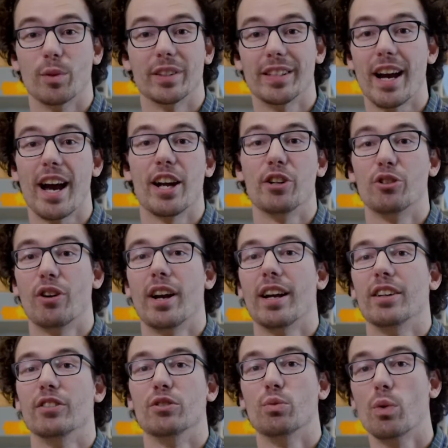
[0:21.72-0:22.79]
when it's hot and
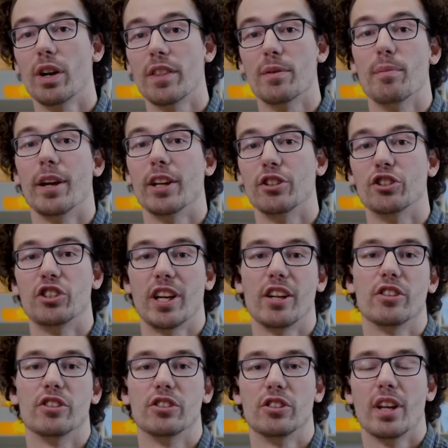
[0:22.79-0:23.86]
dry, is one of the major
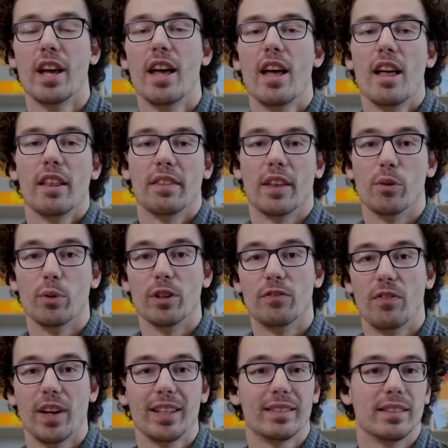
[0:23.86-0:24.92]
challenges that wheat
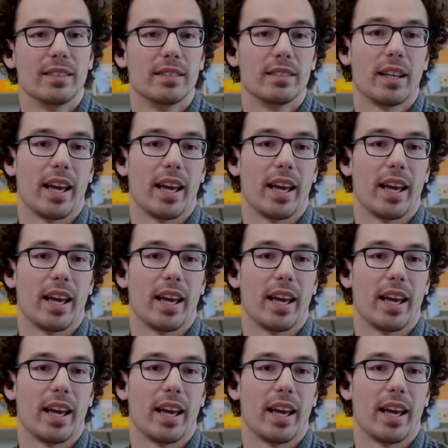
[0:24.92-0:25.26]
faces